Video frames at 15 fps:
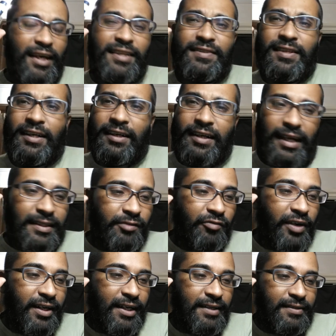it's uh,
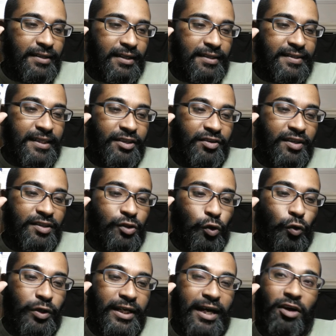classified as uh, citrus
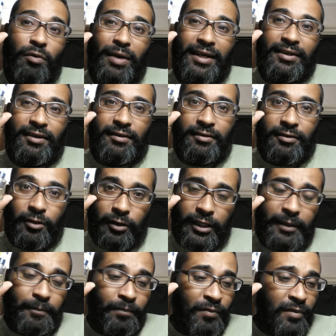woody aromatic
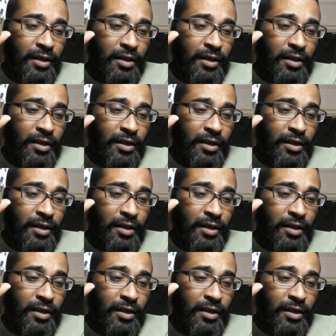okay